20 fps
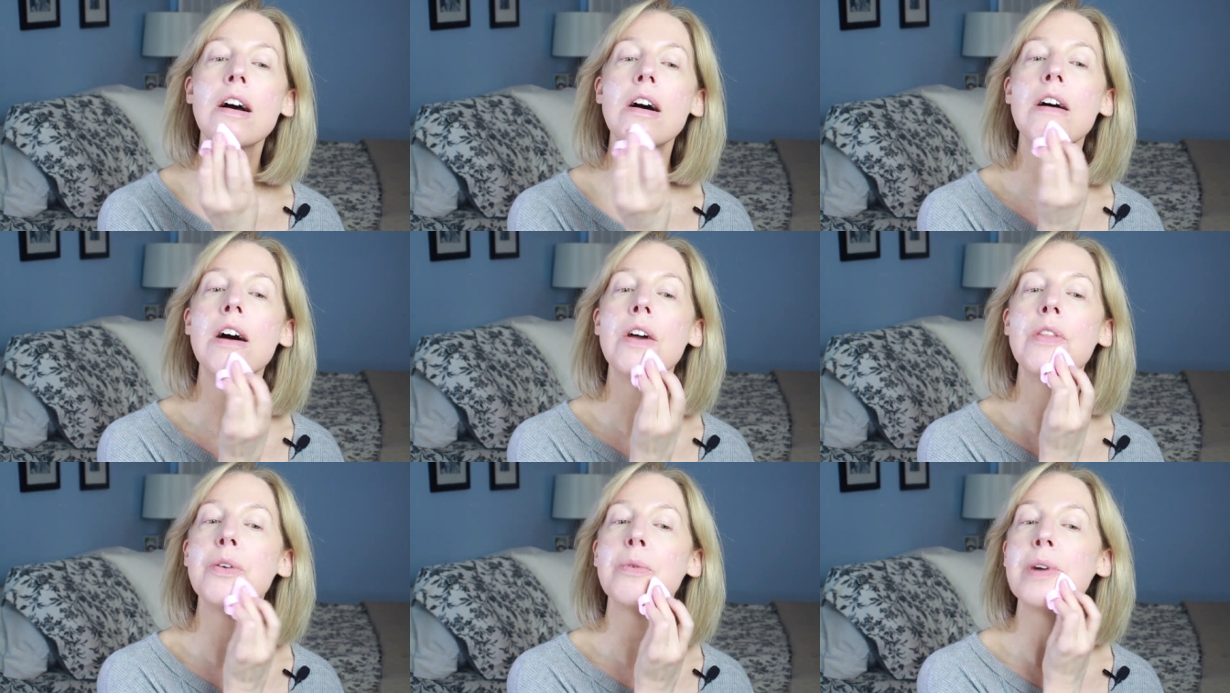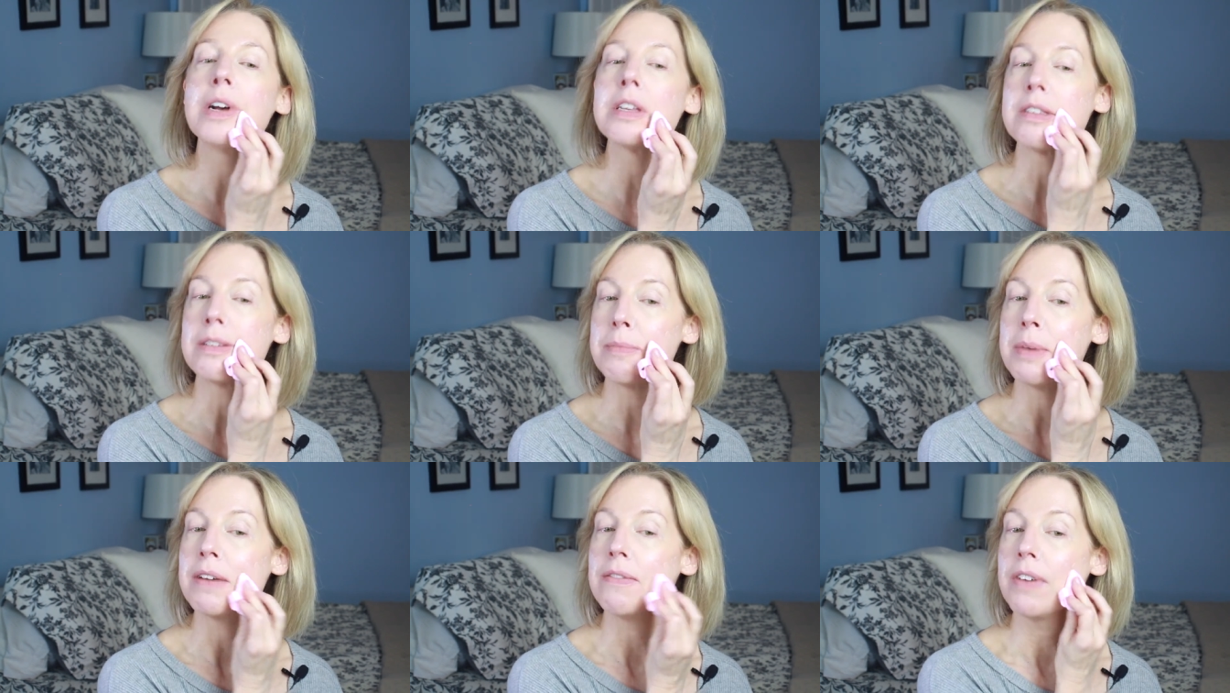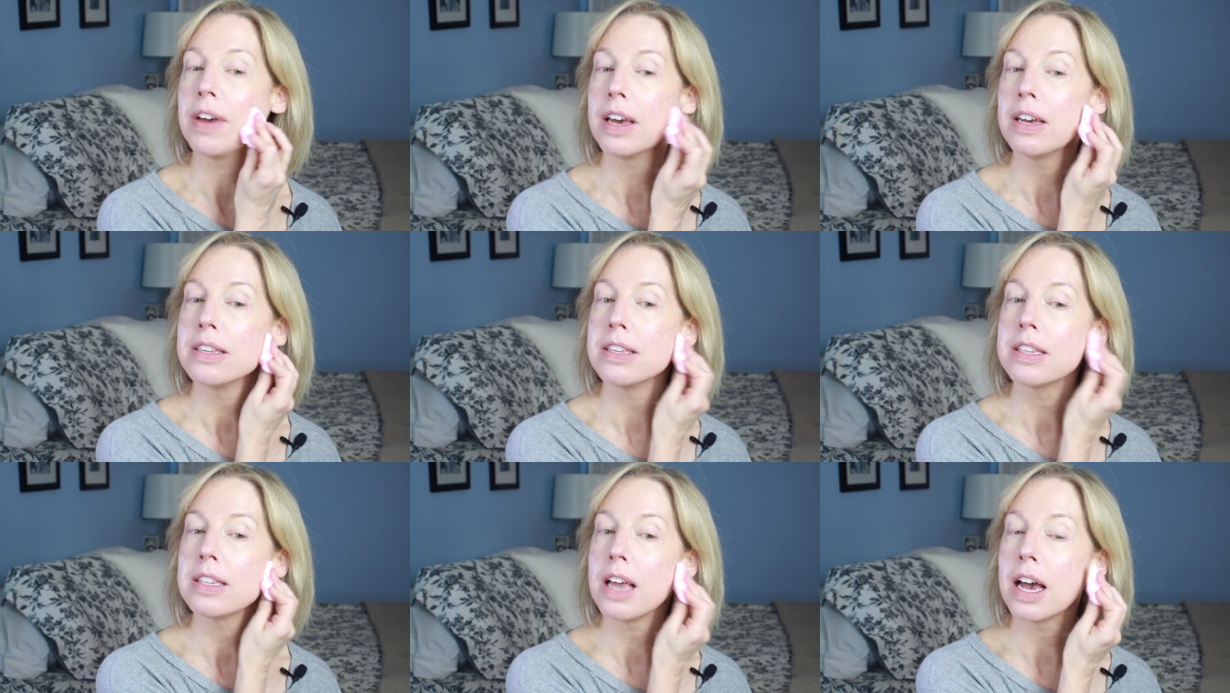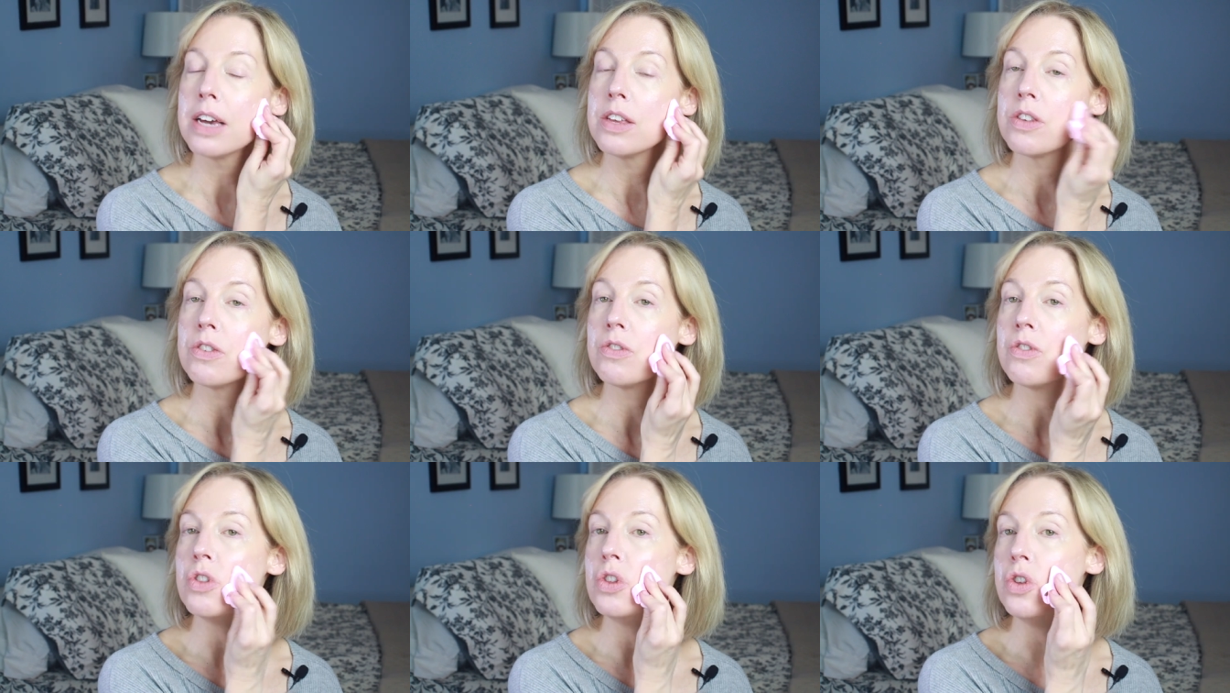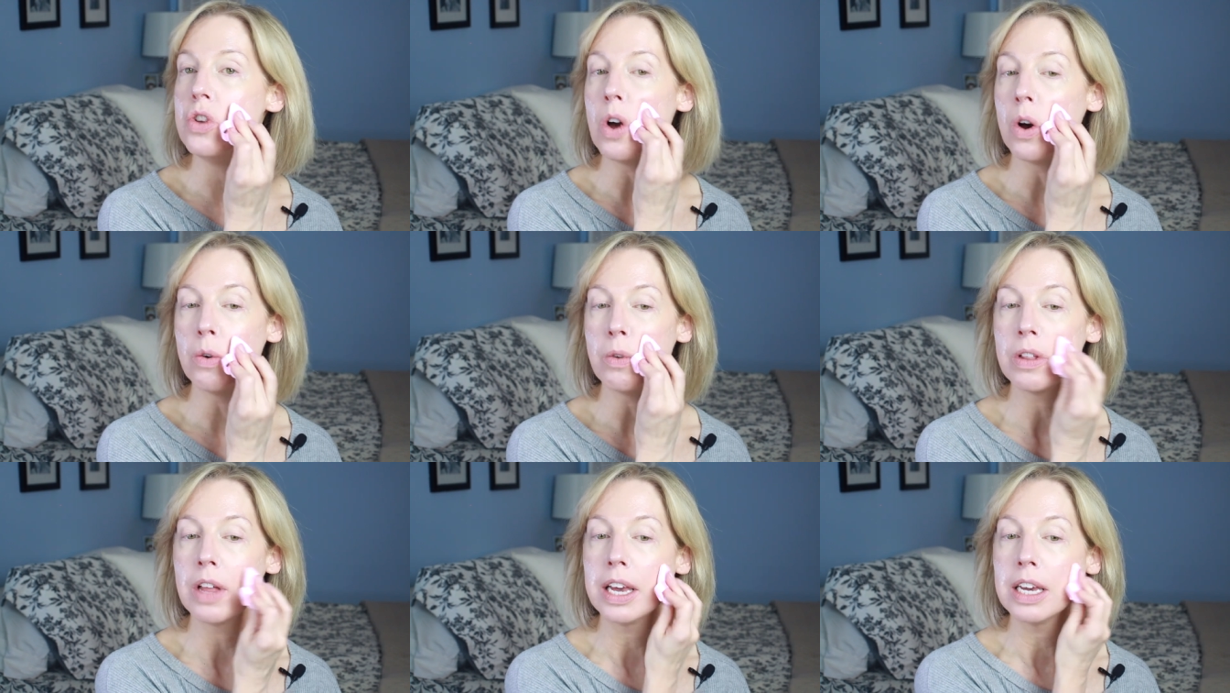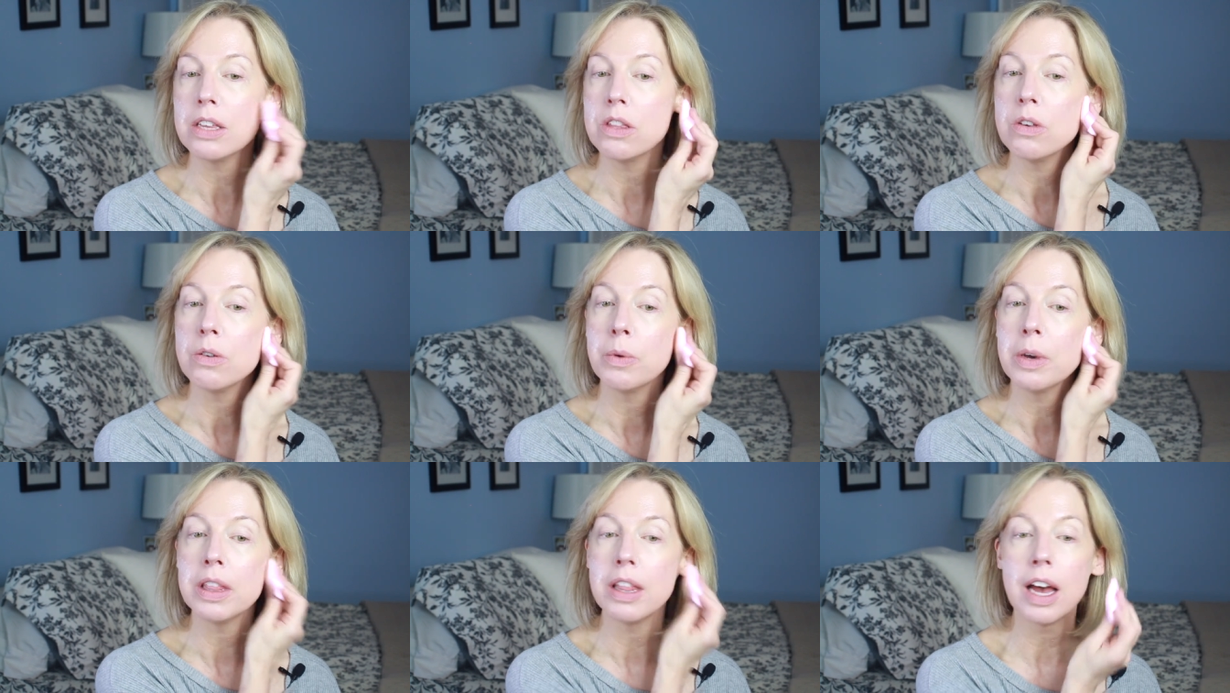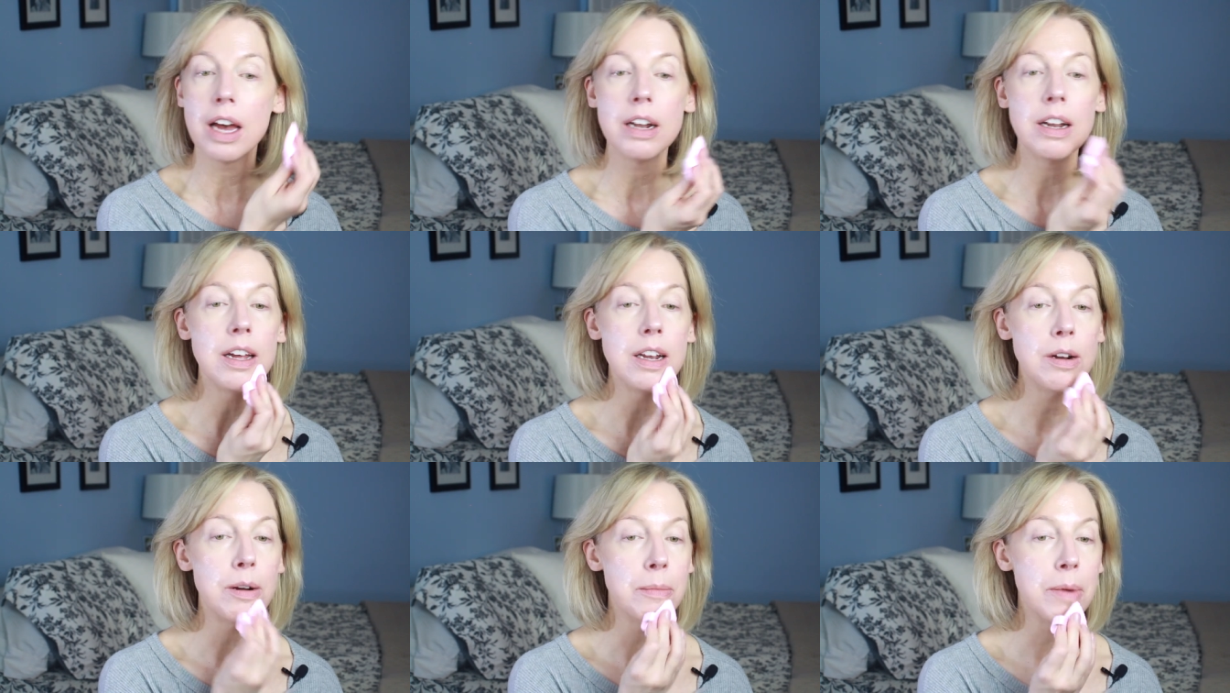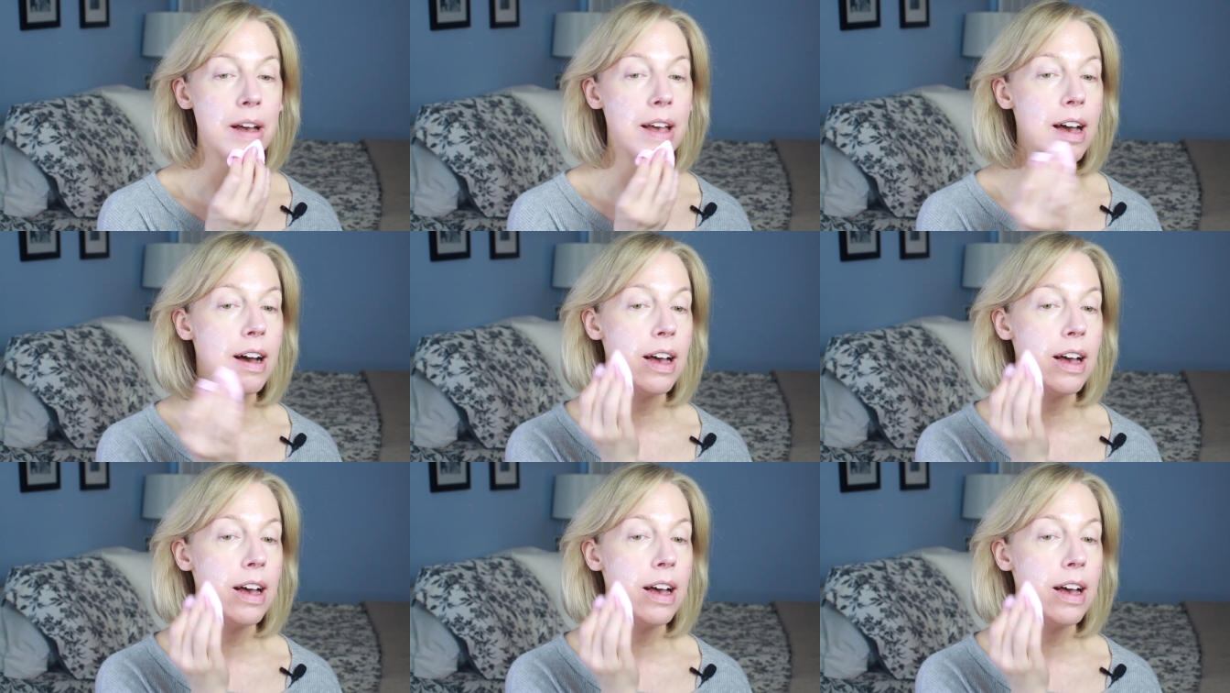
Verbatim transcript: on the rest of my face. I just don't like doing that under my